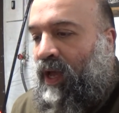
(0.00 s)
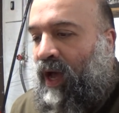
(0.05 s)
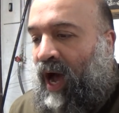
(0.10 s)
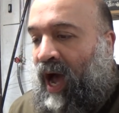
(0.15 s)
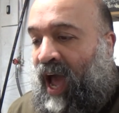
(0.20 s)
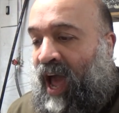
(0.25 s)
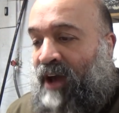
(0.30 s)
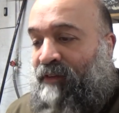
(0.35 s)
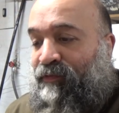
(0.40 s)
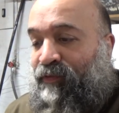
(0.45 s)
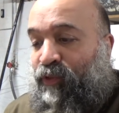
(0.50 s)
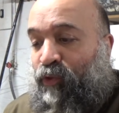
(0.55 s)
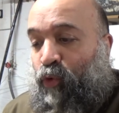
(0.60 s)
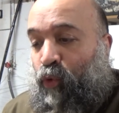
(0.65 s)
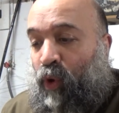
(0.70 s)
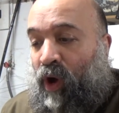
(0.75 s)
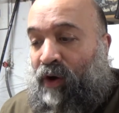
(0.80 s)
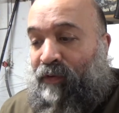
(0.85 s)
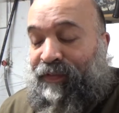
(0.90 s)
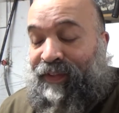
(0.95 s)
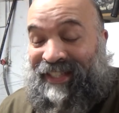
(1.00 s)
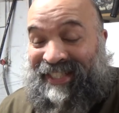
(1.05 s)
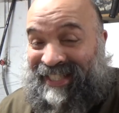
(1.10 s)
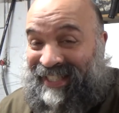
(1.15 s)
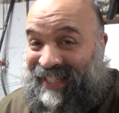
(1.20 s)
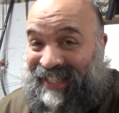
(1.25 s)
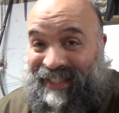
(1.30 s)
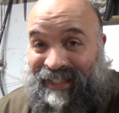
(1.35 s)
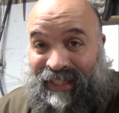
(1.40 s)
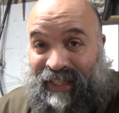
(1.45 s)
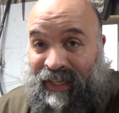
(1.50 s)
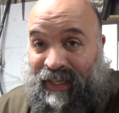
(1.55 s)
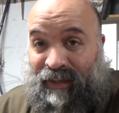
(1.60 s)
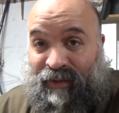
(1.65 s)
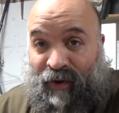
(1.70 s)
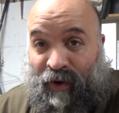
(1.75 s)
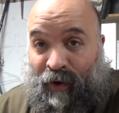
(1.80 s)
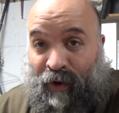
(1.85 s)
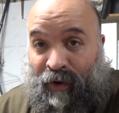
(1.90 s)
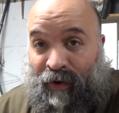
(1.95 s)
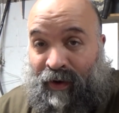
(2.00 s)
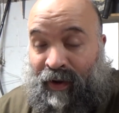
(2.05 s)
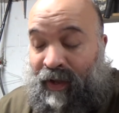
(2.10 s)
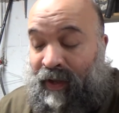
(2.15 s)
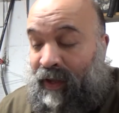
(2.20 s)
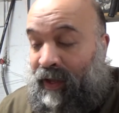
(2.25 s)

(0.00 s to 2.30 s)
I have 12 to 16 turn